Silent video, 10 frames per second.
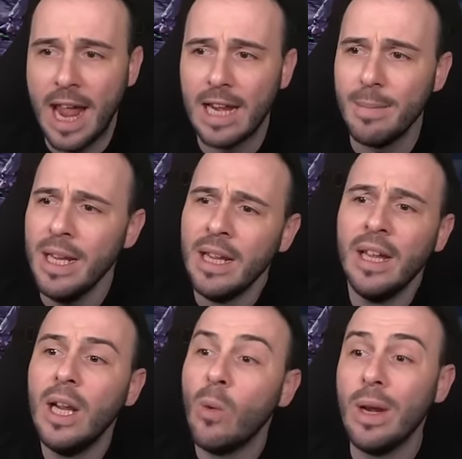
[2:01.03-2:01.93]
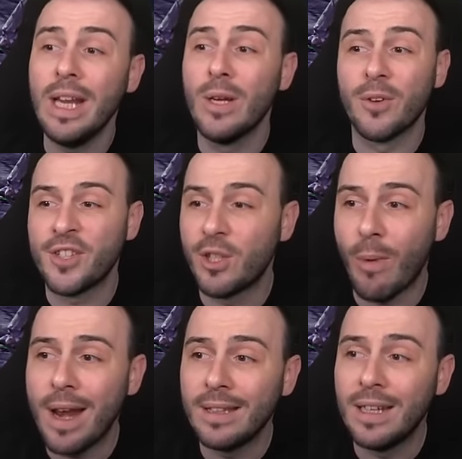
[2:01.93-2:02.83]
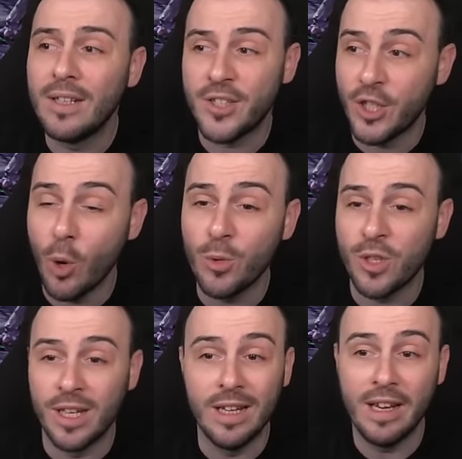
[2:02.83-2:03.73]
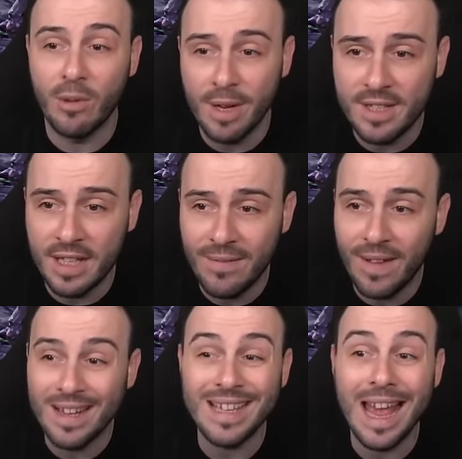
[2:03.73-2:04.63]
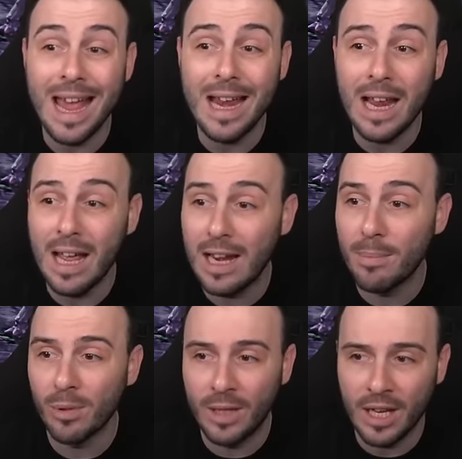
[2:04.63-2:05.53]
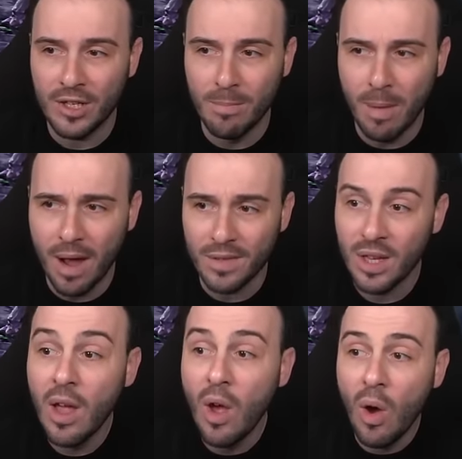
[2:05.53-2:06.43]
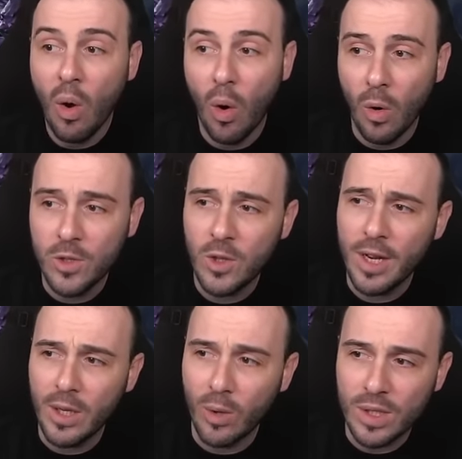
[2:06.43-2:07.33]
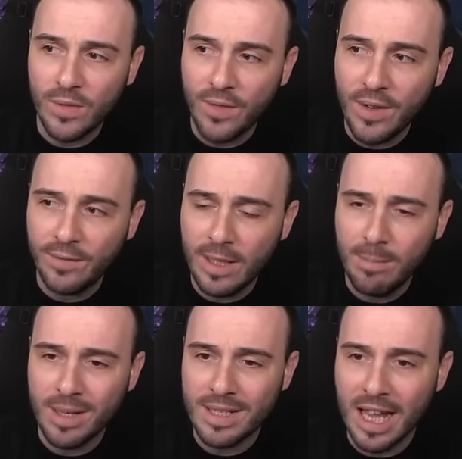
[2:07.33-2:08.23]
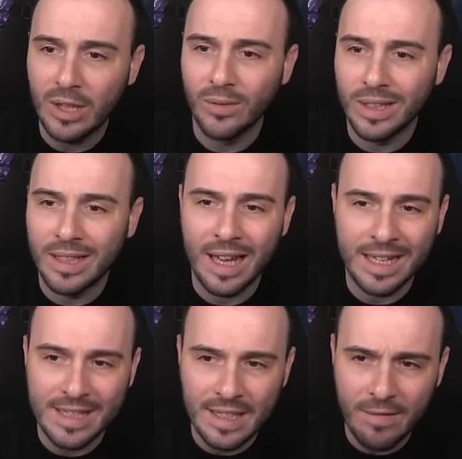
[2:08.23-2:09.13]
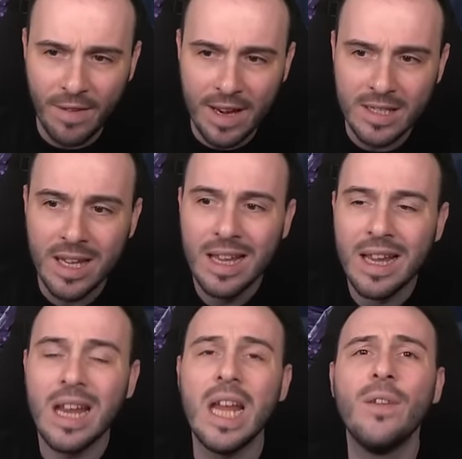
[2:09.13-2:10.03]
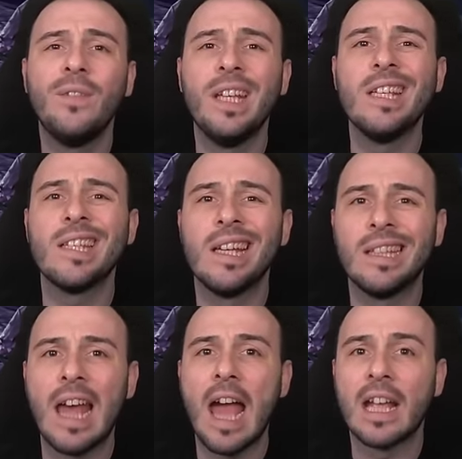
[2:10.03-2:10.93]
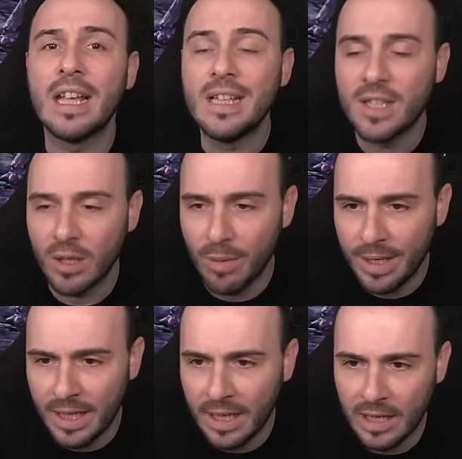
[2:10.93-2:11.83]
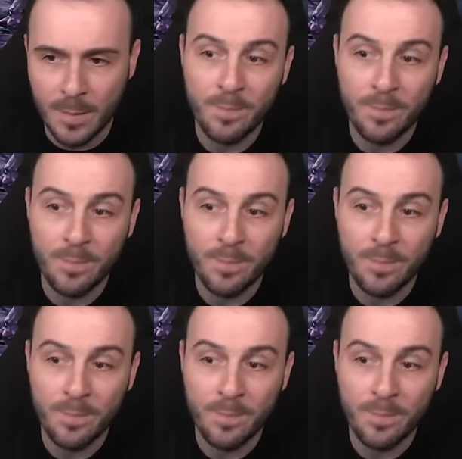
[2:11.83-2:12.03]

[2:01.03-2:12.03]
enemy, will ignore Strengthen, Stone Skin, increased defense, and ally protection buffs. Also ignores fifteen percent of the target's defense if this attack is critical.